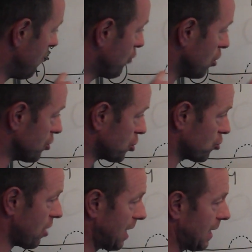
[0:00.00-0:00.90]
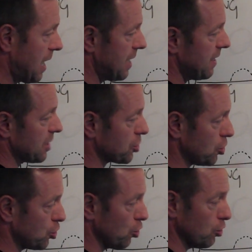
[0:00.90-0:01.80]
we've got the straight line. That's
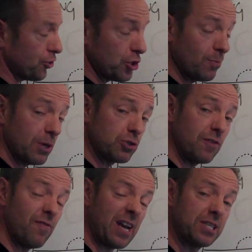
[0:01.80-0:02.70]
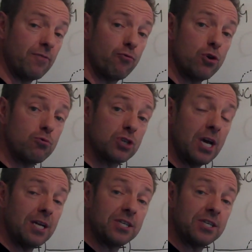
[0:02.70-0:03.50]
the shortest, most effective route